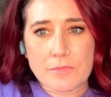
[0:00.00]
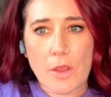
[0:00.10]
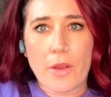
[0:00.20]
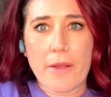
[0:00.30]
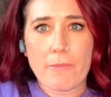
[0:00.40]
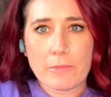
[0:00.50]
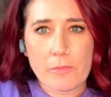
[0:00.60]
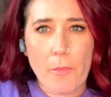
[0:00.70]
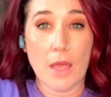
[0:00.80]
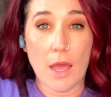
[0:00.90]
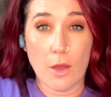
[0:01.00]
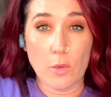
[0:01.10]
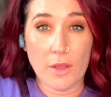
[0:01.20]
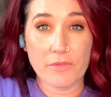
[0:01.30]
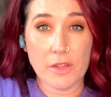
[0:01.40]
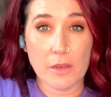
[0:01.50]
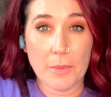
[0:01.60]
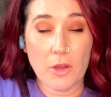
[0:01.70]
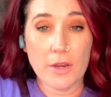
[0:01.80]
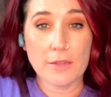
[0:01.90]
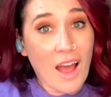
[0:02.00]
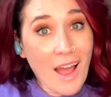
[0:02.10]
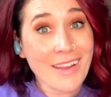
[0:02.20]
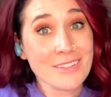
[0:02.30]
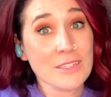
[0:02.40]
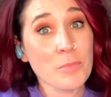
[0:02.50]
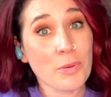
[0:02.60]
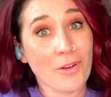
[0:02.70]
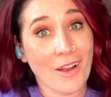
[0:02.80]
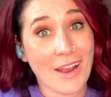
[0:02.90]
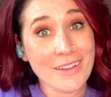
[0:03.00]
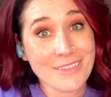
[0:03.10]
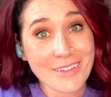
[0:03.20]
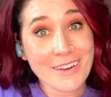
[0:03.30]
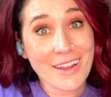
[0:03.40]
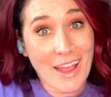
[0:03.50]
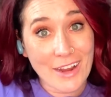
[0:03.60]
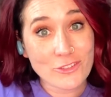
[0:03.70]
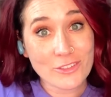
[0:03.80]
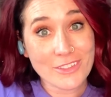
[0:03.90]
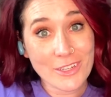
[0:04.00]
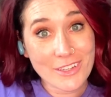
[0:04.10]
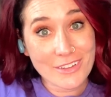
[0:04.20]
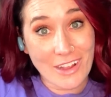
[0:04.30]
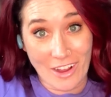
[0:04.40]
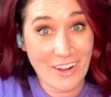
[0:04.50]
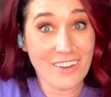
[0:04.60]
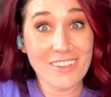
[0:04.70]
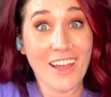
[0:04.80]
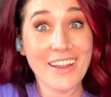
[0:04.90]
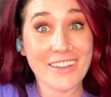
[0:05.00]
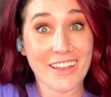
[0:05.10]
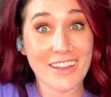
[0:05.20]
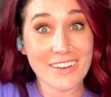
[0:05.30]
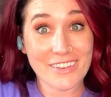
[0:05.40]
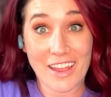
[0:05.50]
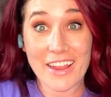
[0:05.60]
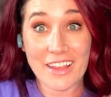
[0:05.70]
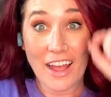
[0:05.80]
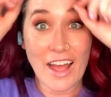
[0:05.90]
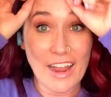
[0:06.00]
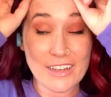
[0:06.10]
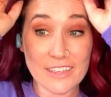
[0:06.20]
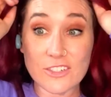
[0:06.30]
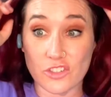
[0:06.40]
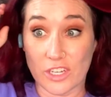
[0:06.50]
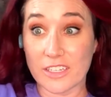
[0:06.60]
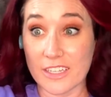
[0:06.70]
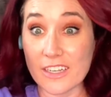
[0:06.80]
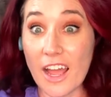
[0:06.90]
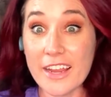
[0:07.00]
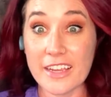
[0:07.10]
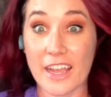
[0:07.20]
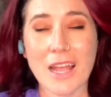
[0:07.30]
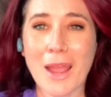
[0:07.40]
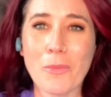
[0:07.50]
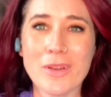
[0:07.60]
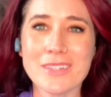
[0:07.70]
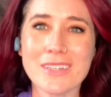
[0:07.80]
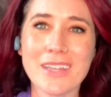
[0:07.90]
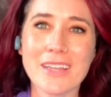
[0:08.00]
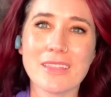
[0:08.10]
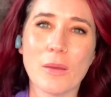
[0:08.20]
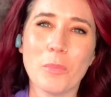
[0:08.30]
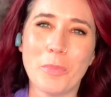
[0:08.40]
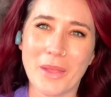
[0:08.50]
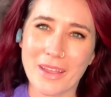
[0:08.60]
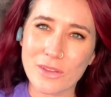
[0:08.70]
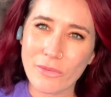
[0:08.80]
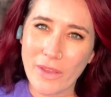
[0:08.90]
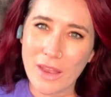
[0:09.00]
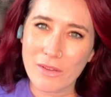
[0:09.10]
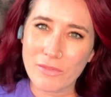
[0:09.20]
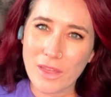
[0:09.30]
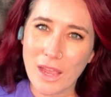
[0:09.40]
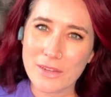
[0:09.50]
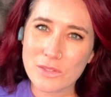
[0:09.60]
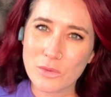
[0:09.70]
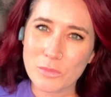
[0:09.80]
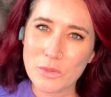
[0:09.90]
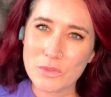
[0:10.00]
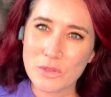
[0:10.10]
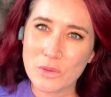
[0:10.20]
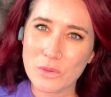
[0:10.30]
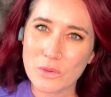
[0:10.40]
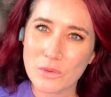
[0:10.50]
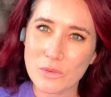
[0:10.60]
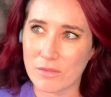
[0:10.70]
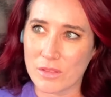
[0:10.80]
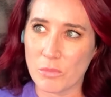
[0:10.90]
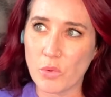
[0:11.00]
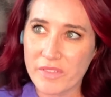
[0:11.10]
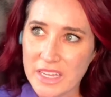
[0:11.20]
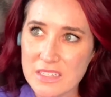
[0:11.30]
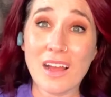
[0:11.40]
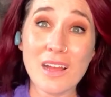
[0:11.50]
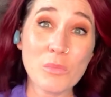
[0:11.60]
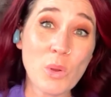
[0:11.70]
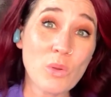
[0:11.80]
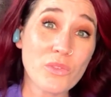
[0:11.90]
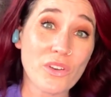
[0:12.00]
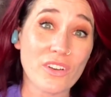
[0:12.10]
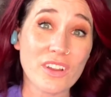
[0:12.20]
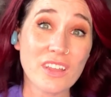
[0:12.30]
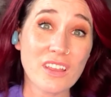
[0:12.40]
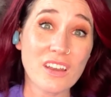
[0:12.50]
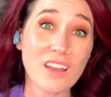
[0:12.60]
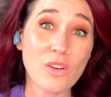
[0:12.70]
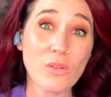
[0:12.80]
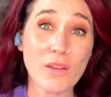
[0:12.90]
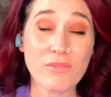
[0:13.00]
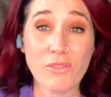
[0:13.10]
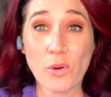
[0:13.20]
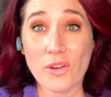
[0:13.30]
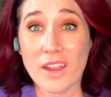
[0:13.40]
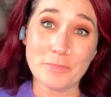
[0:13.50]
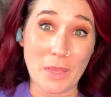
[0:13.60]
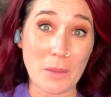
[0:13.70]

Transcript: All right. How do I feel about it? I'm surprised that I actually kind of like it. Like, I legitly like it. I wasn't like the biggest fan of the High School Musical, the movies. I'm older, you know, I'm 40.